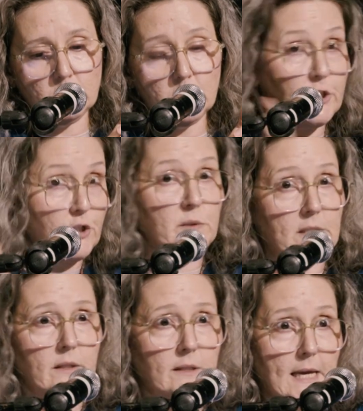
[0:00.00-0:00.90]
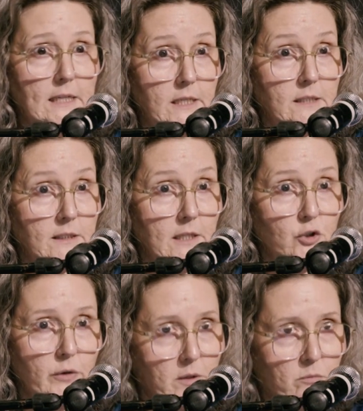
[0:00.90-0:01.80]
like she was still in the 18th
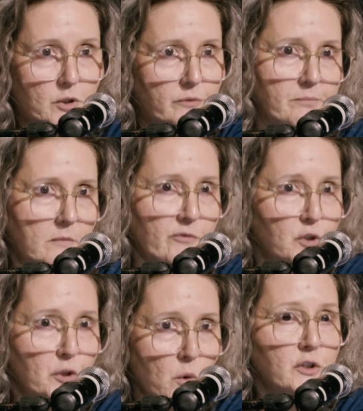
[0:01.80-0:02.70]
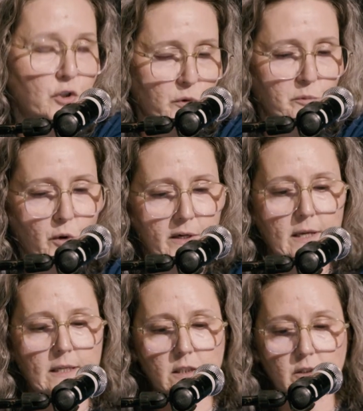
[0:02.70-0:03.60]
century, which of course she was born in
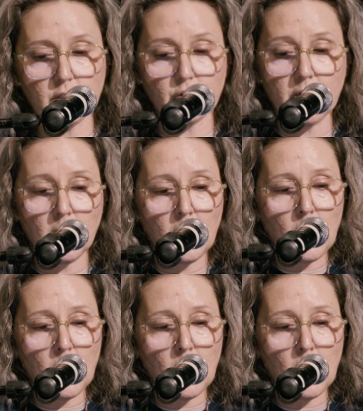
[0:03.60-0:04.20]
the 18th century,